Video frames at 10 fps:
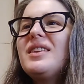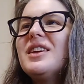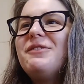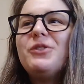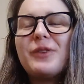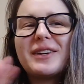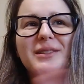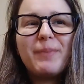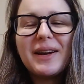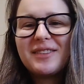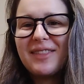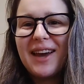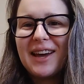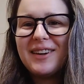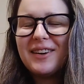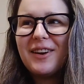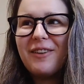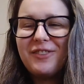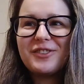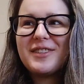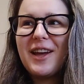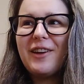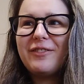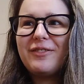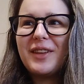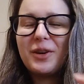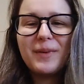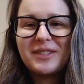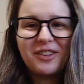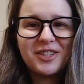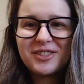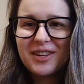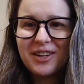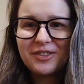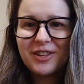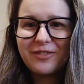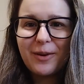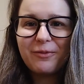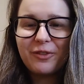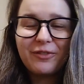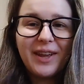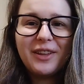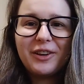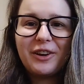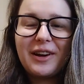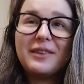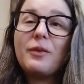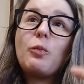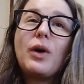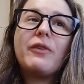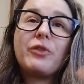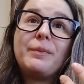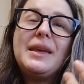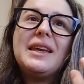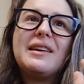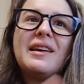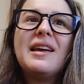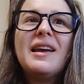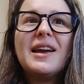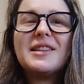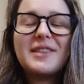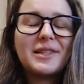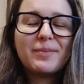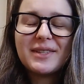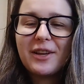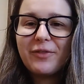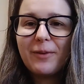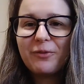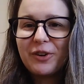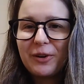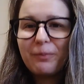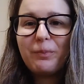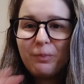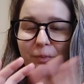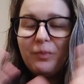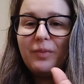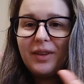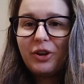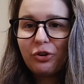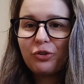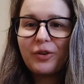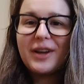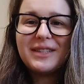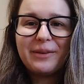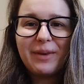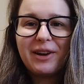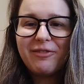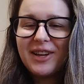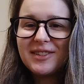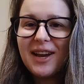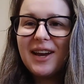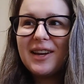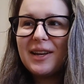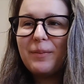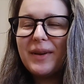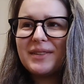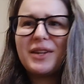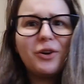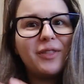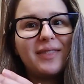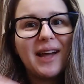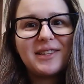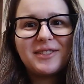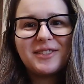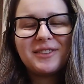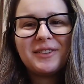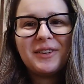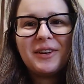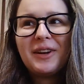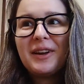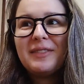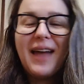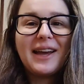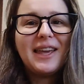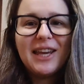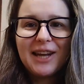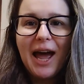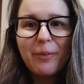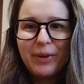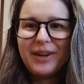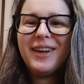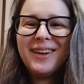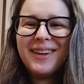If you expect that of yourself, then you're basically just setting yourself up for failure. And well, for me, it sets myself up for a crazy amount of anxiety because I know that that can't happen.